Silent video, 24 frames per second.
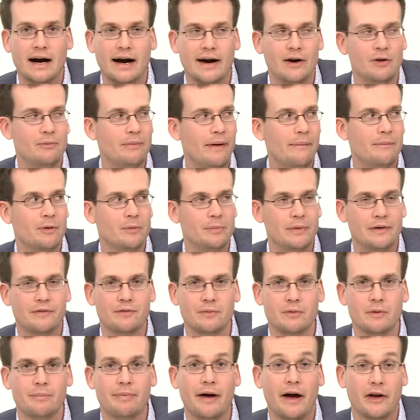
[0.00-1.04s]
I remember me
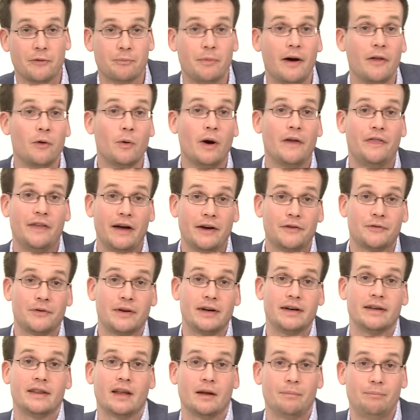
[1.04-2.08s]
from the past. By the way, thanks for
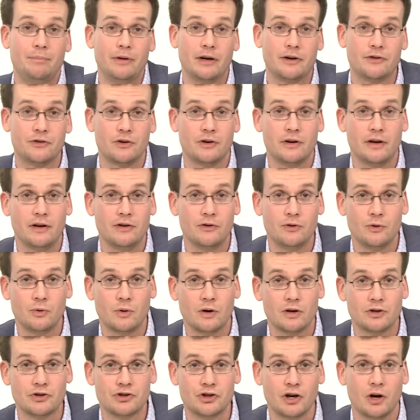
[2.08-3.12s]
getting that picture into
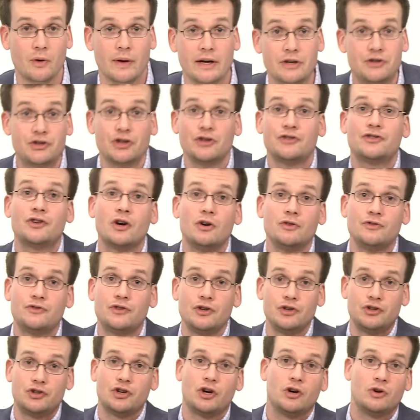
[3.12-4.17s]
our show. It just goes
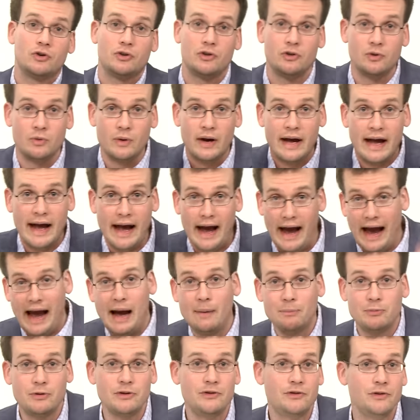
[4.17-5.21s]
to show you
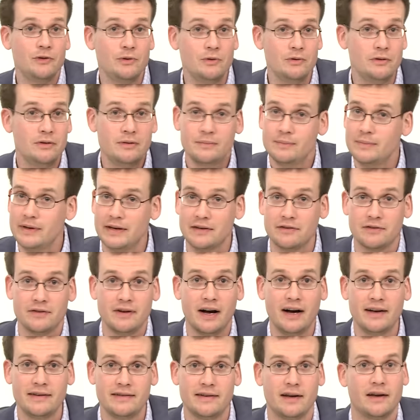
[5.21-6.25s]
aptitude is
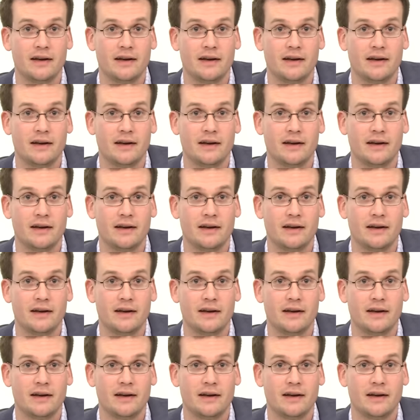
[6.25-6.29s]
not